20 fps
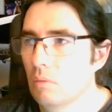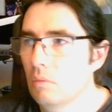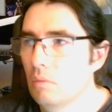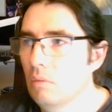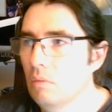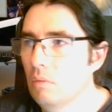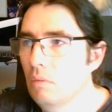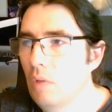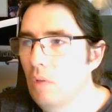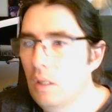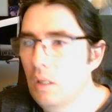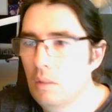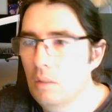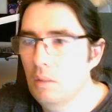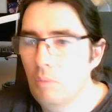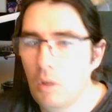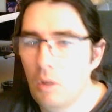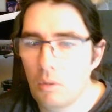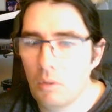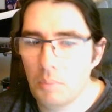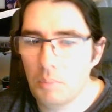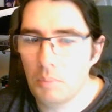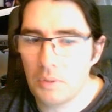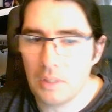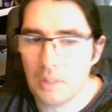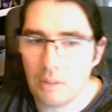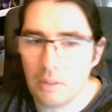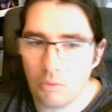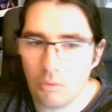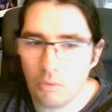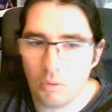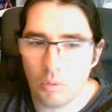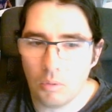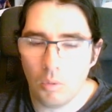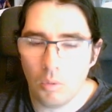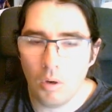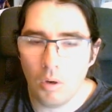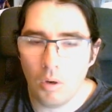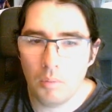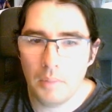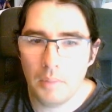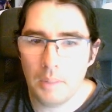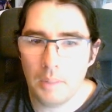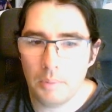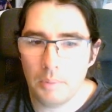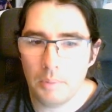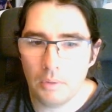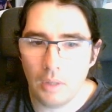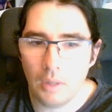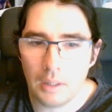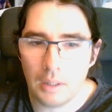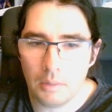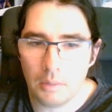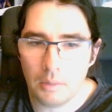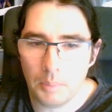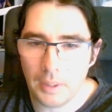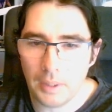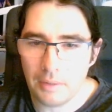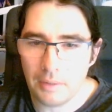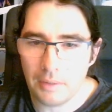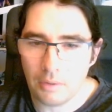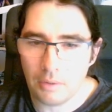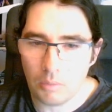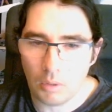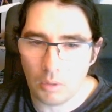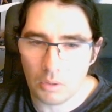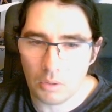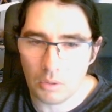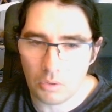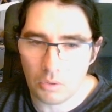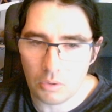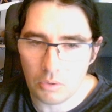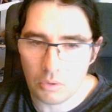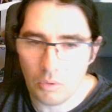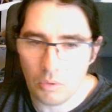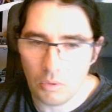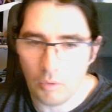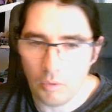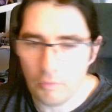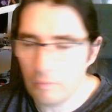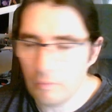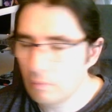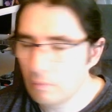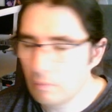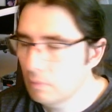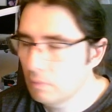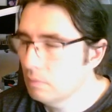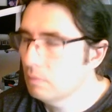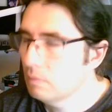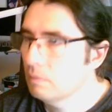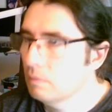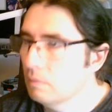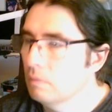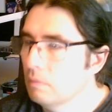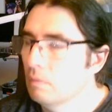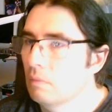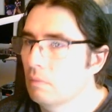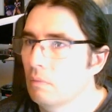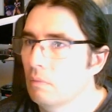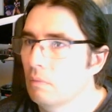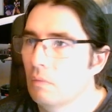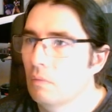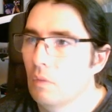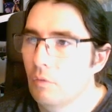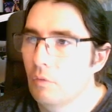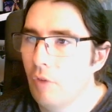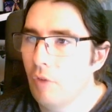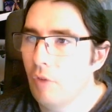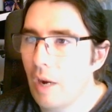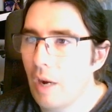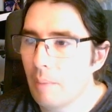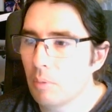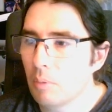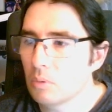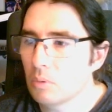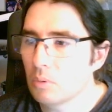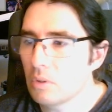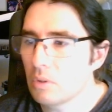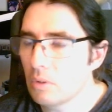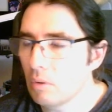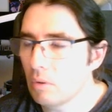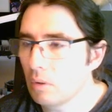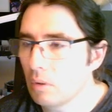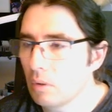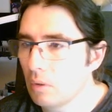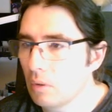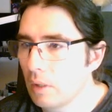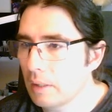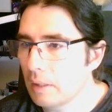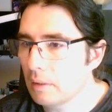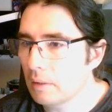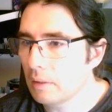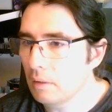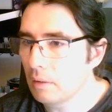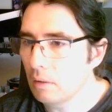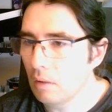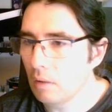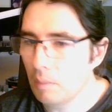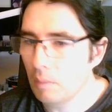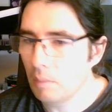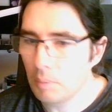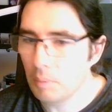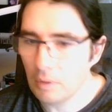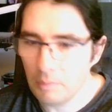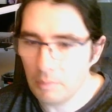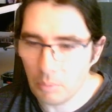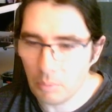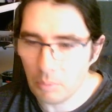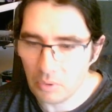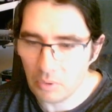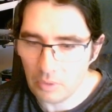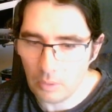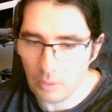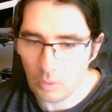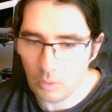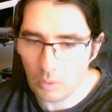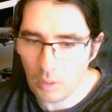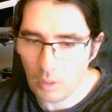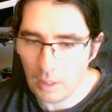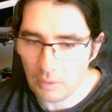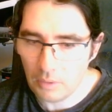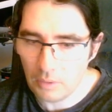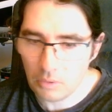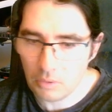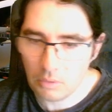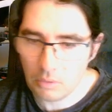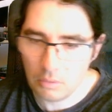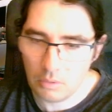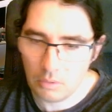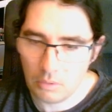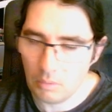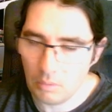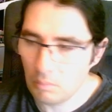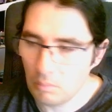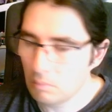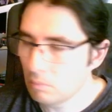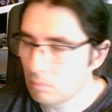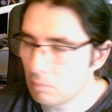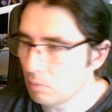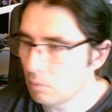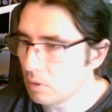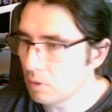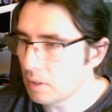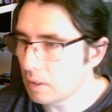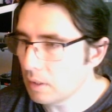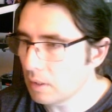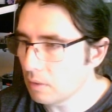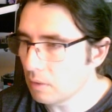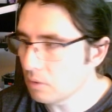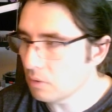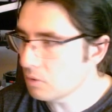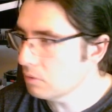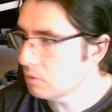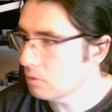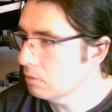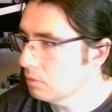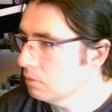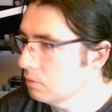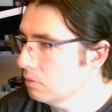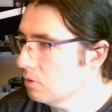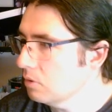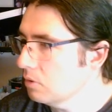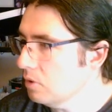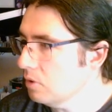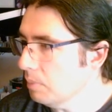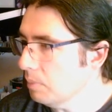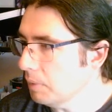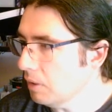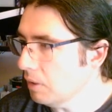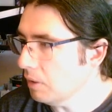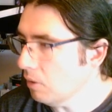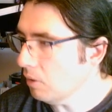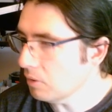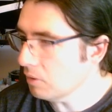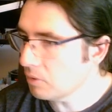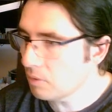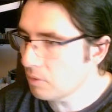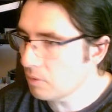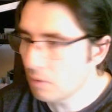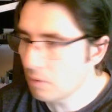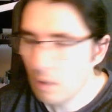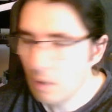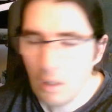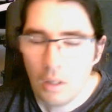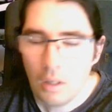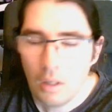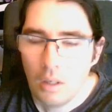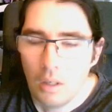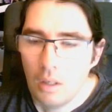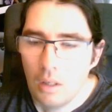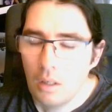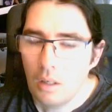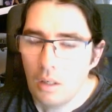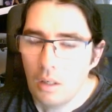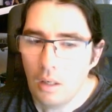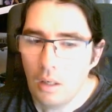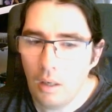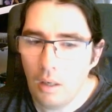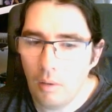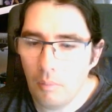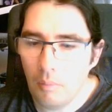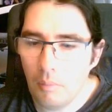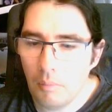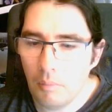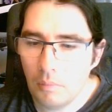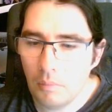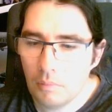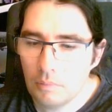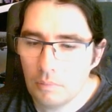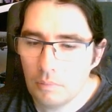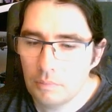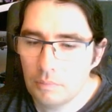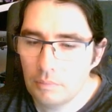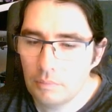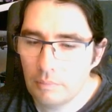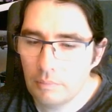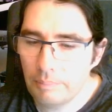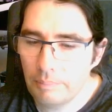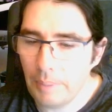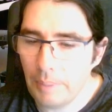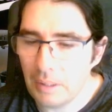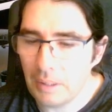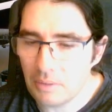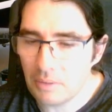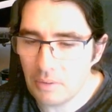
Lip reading: anywhere in particular in the world. Maybe like the places where it's just not viable to do it. Like I believe Brazil has some ridiculous shipping costs. Um, but